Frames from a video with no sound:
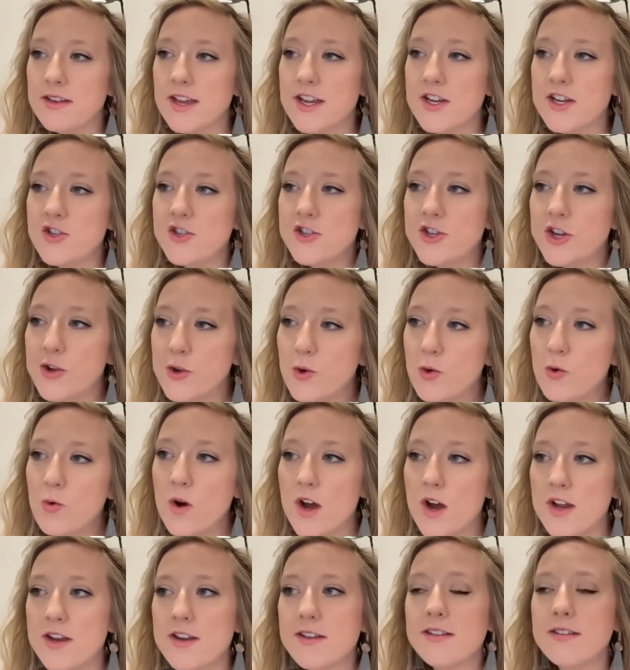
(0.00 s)
and two
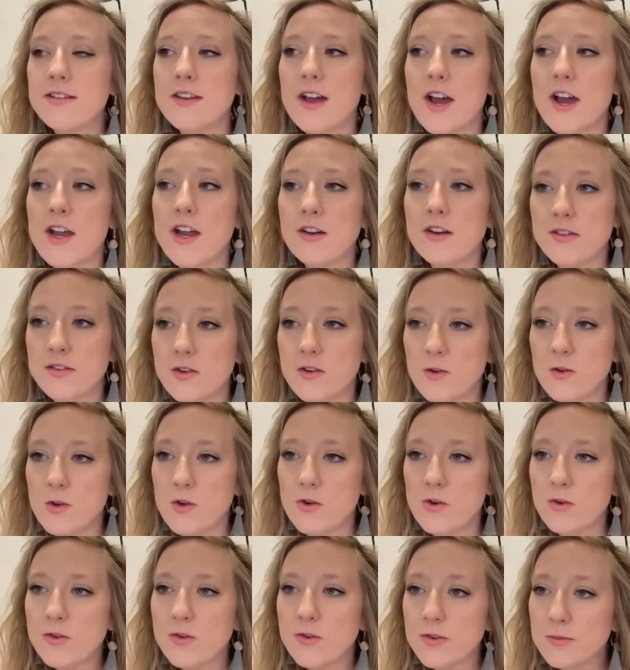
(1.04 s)
unassigned
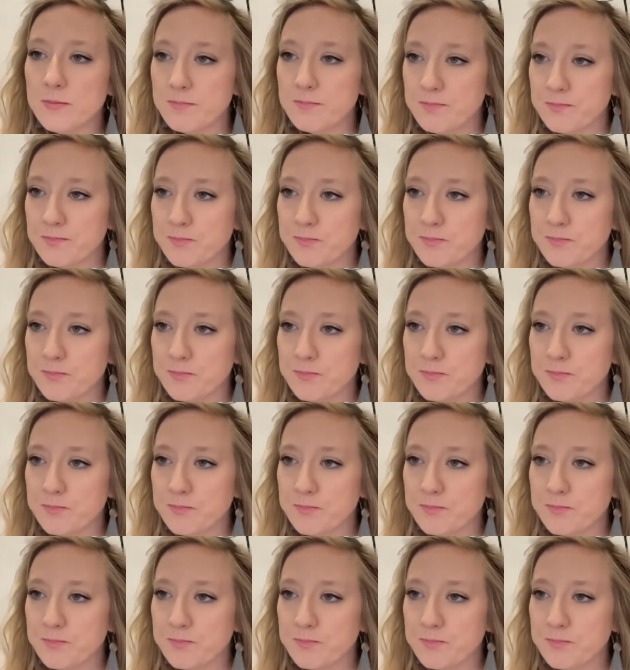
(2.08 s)
solos.